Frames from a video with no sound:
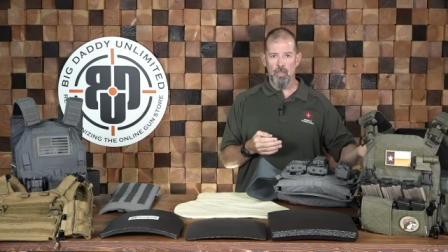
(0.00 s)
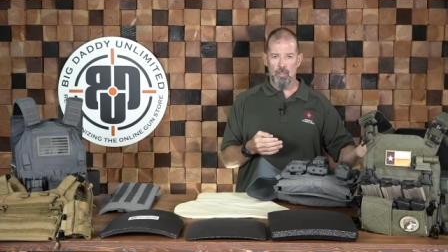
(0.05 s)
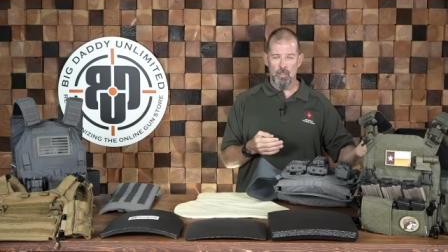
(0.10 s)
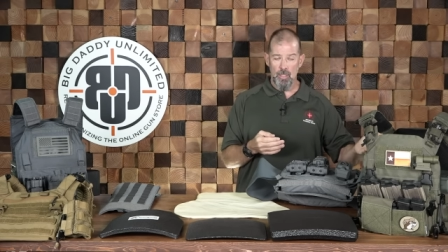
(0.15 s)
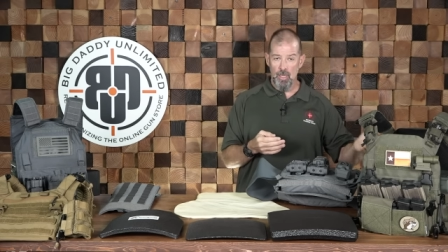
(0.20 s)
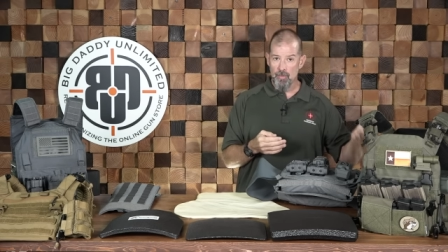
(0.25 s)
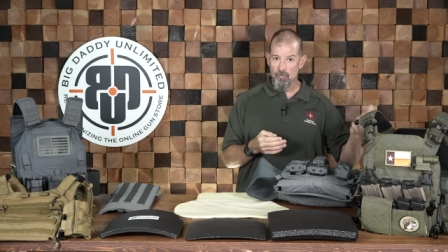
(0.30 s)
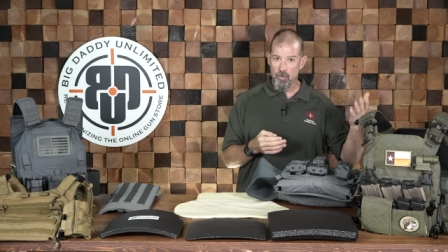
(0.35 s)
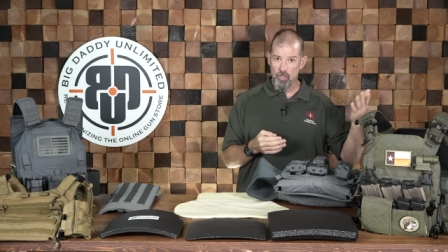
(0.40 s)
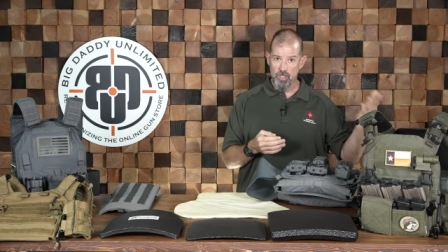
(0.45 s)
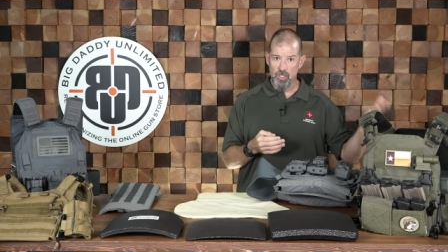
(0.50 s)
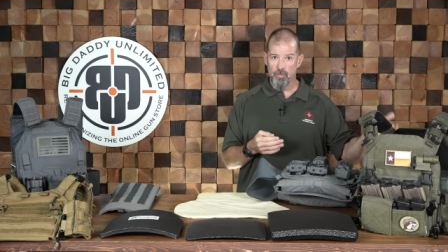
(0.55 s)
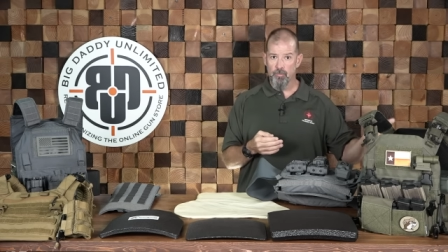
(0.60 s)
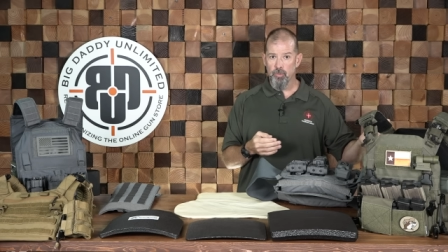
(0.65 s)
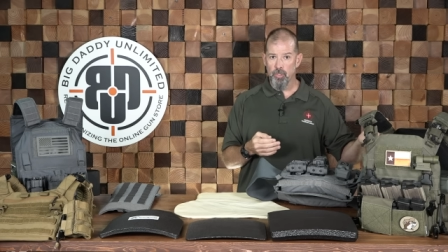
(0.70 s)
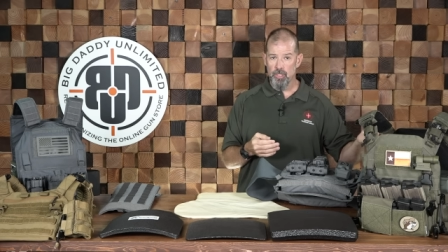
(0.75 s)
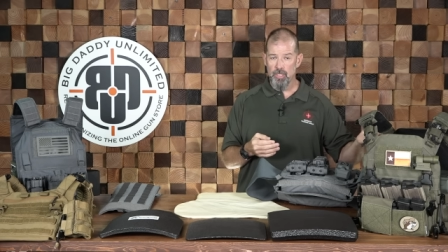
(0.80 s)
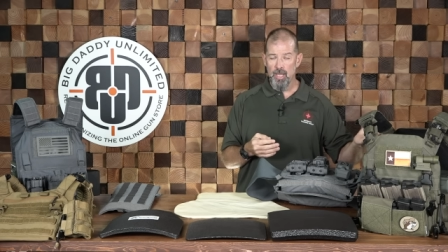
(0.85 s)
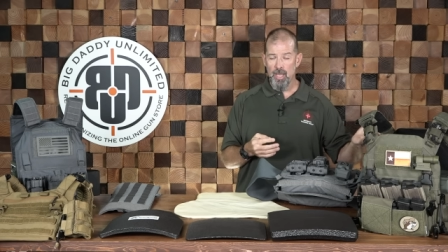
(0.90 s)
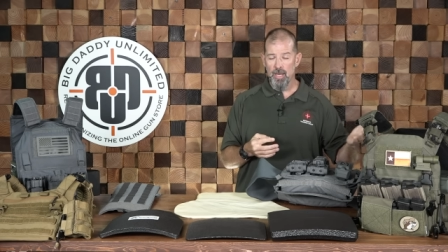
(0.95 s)
coverage and
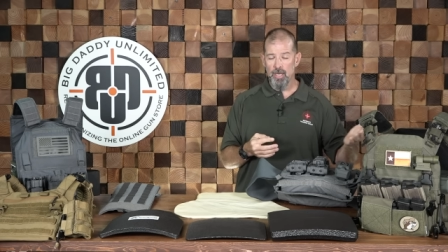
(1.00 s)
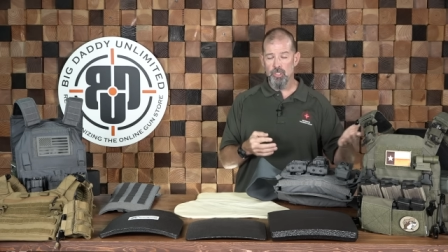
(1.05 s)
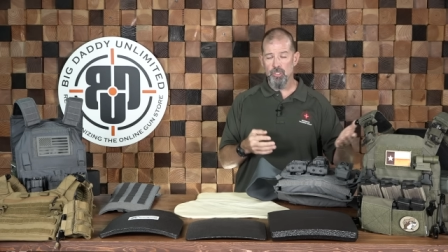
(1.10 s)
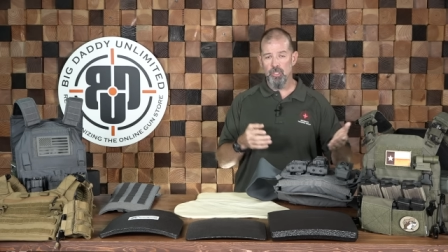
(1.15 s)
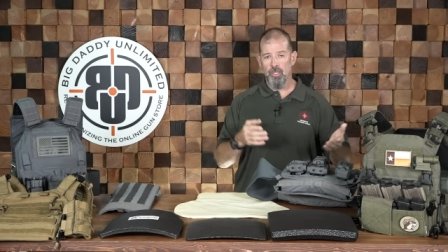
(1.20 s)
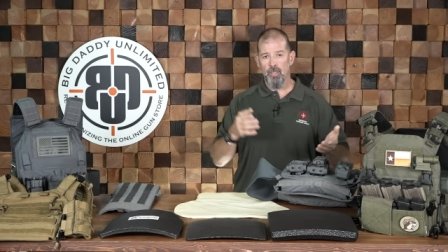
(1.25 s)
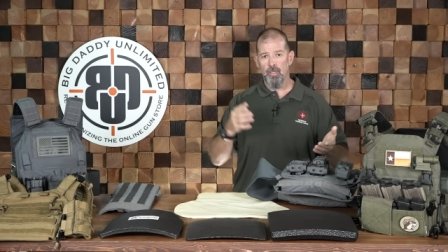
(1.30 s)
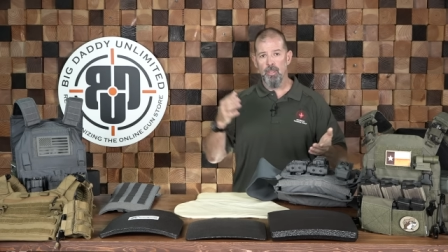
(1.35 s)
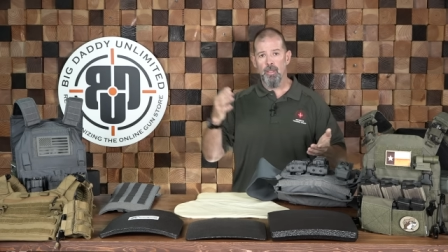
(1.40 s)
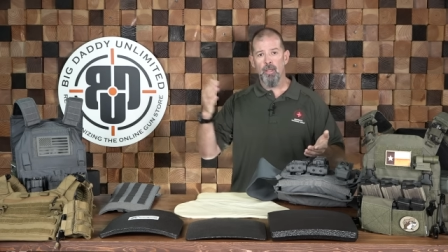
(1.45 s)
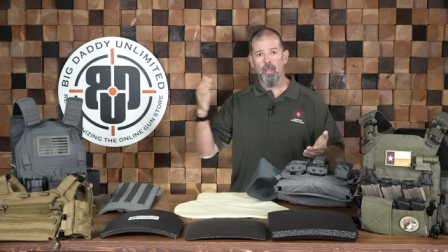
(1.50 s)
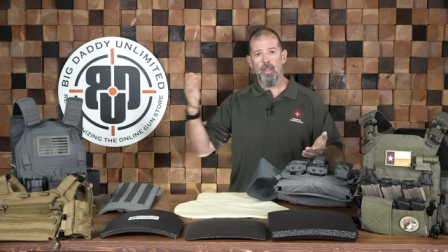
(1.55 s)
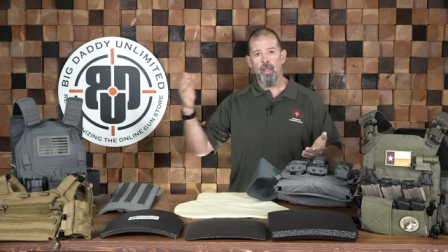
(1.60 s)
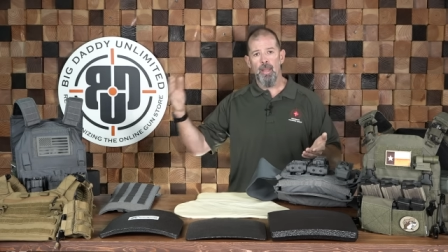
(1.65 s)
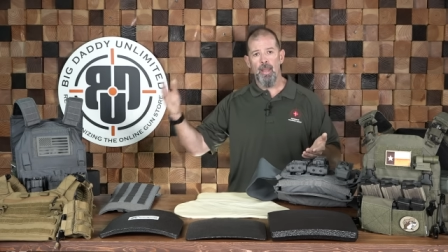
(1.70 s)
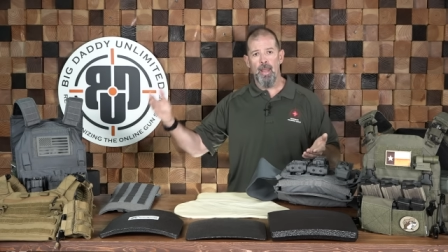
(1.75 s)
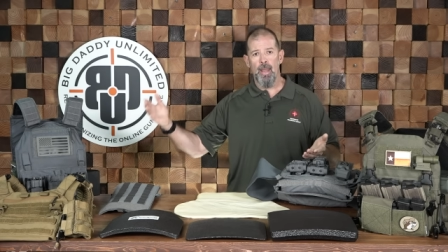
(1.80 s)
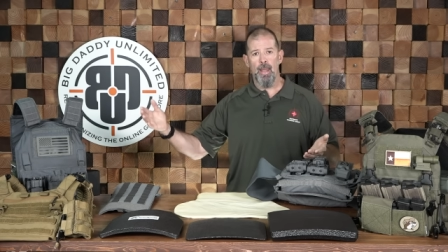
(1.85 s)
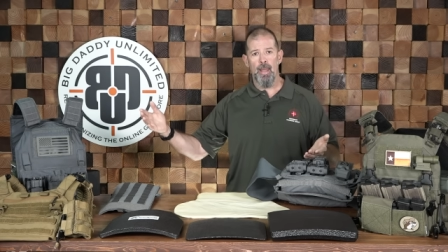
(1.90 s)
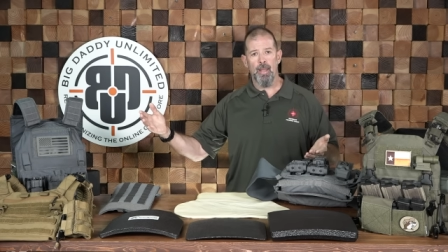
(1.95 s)
protection
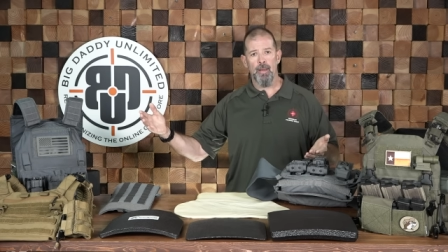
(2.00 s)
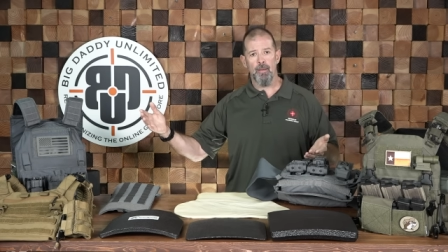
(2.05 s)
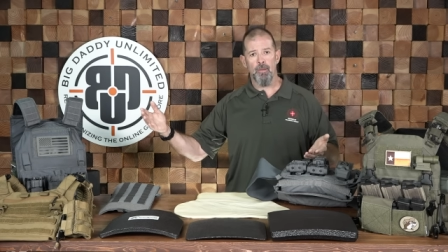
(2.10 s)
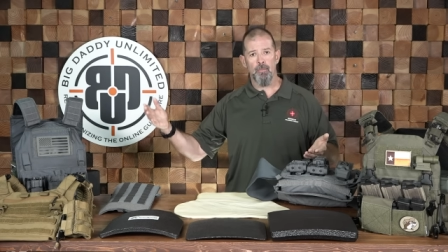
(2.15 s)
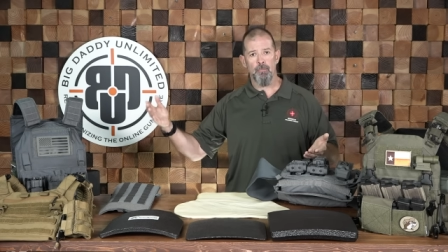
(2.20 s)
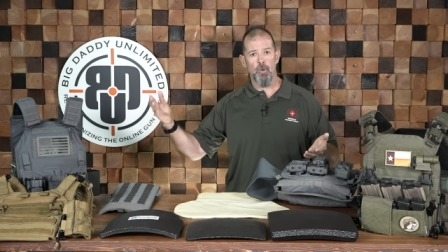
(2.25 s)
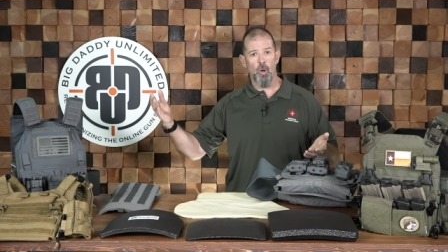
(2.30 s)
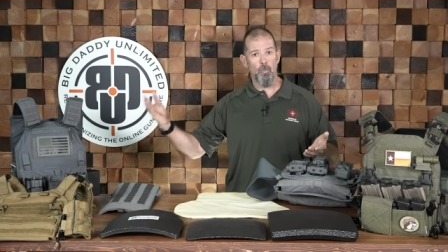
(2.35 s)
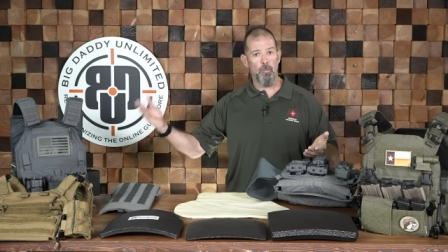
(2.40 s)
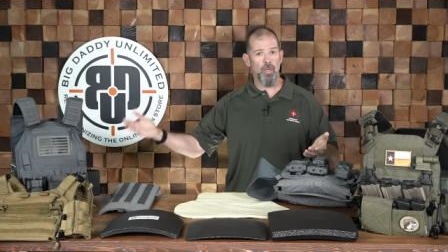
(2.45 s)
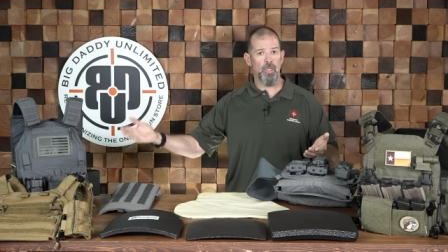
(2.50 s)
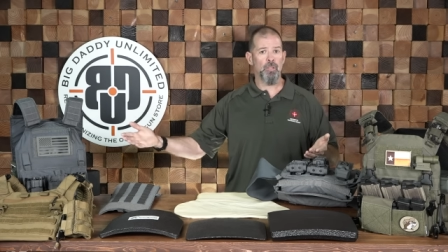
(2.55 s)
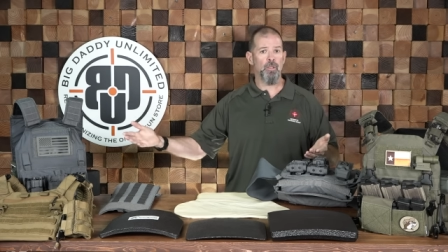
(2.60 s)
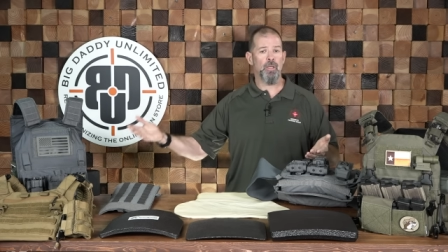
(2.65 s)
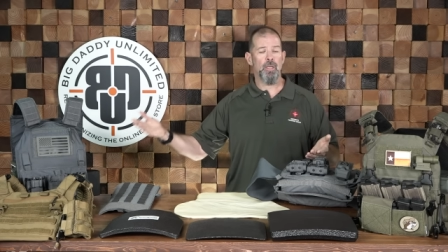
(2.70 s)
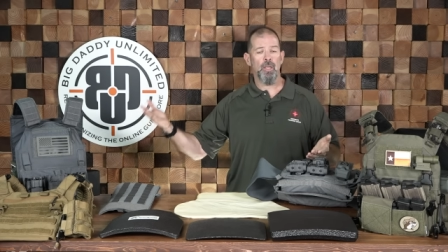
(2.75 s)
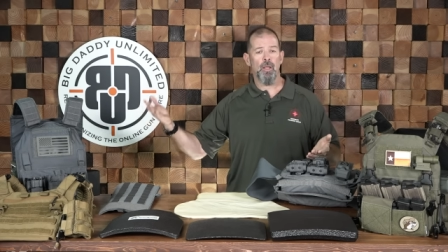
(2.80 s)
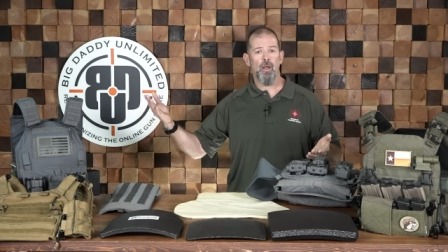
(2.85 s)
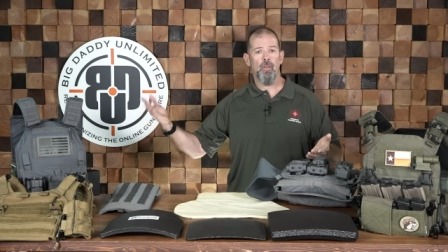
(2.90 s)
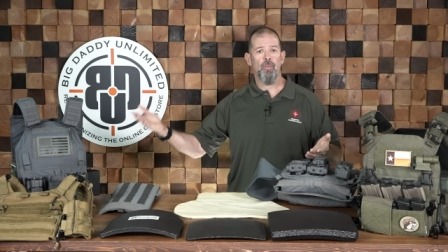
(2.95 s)
and
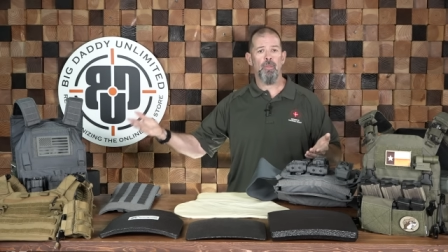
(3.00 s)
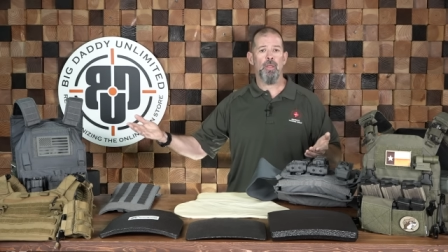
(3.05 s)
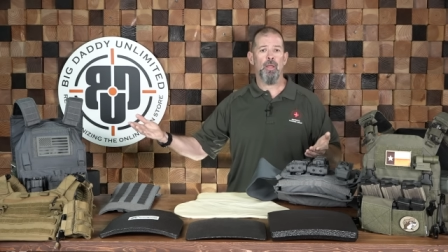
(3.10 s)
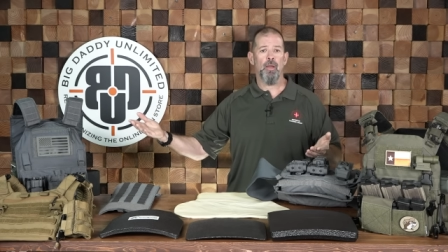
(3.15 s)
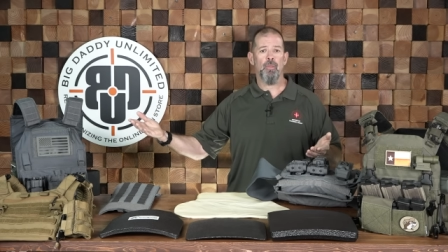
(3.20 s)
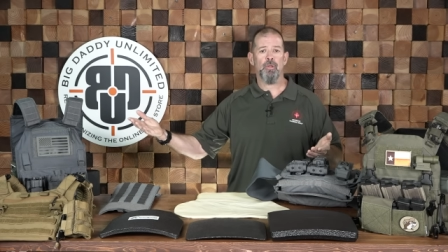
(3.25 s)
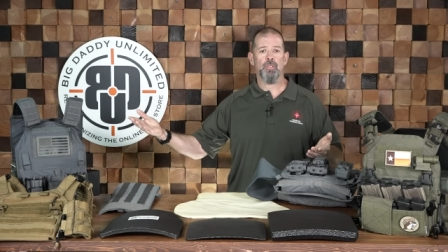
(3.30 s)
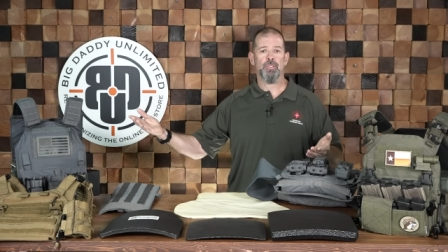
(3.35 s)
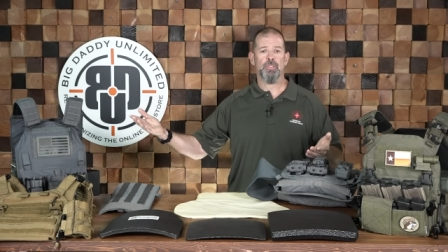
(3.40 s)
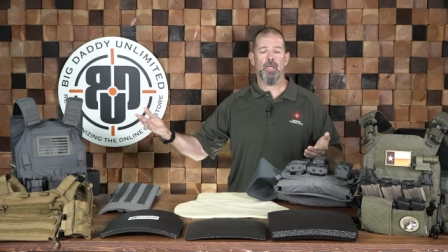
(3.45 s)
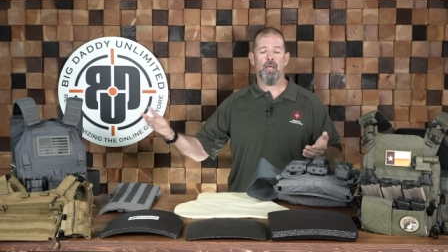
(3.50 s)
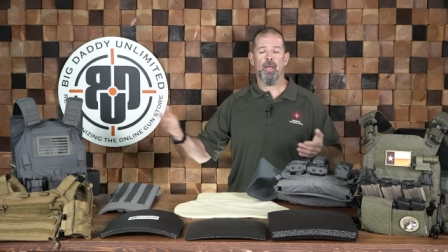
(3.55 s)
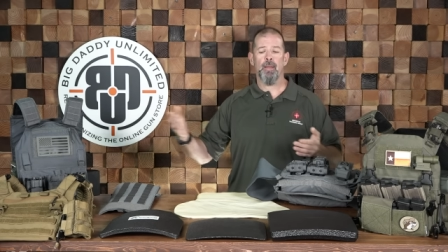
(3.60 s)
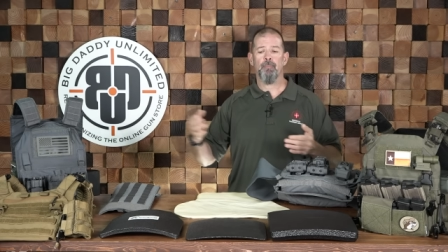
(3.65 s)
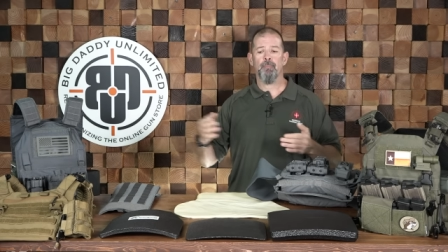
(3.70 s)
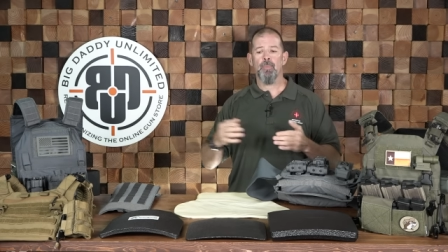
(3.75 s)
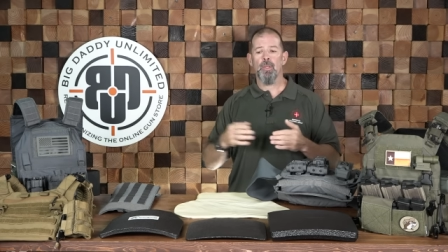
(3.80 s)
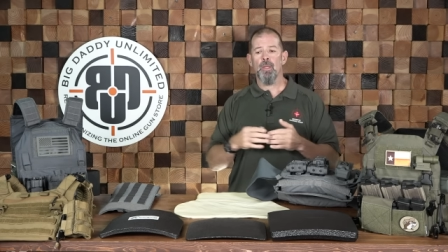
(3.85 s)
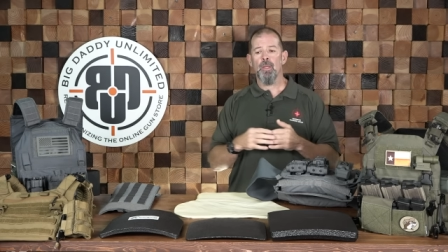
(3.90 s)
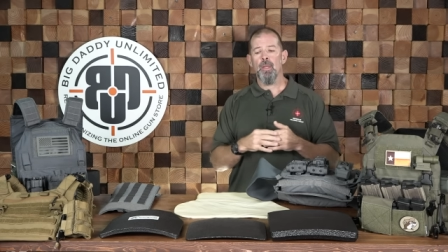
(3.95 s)
mobility on the other side.